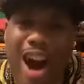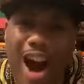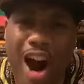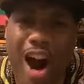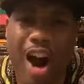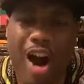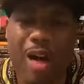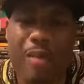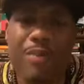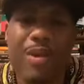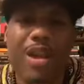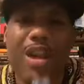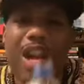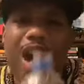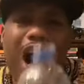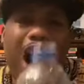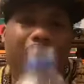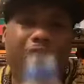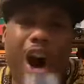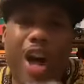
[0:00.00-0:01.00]
arm, um,
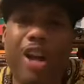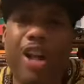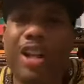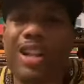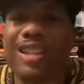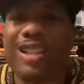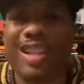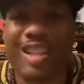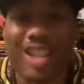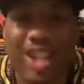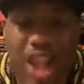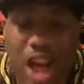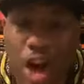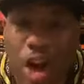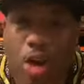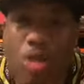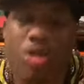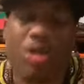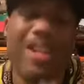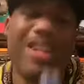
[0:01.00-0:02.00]
all the
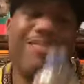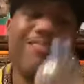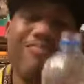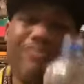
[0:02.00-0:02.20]
children,